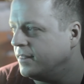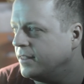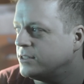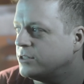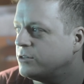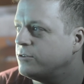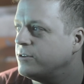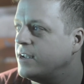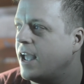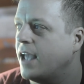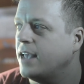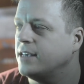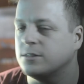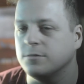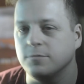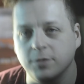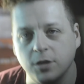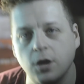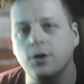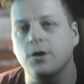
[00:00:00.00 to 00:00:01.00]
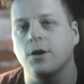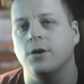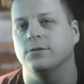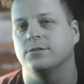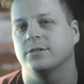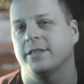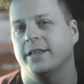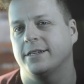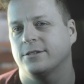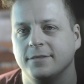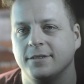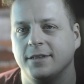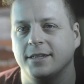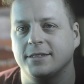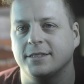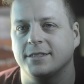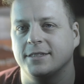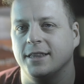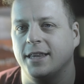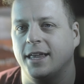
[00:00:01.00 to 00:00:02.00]
Let's create some logos. Let's
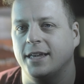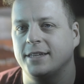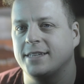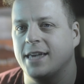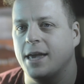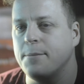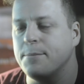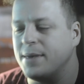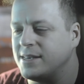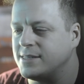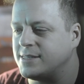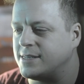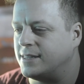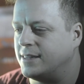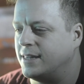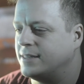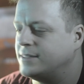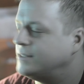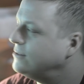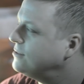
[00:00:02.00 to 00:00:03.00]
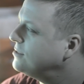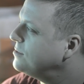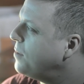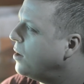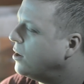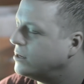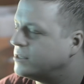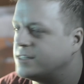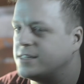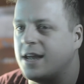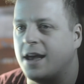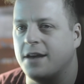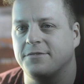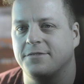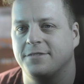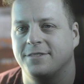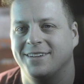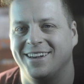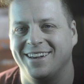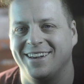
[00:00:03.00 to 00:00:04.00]
let's let's get busy. Let's do some art stuff.